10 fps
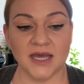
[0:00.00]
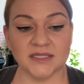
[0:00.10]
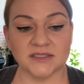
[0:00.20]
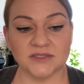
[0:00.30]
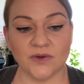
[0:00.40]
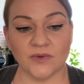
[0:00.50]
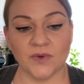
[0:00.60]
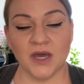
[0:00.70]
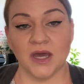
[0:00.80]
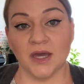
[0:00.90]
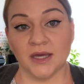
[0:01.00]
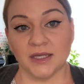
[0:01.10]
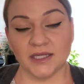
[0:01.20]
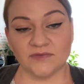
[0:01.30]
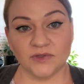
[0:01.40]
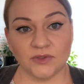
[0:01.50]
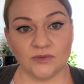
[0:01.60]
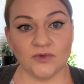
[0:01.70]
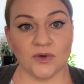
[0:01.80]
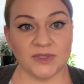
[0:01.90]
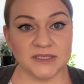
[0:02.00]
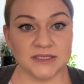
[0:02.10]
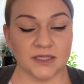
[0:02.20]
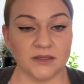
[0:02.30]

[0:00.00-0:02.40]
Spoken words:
And so if you notice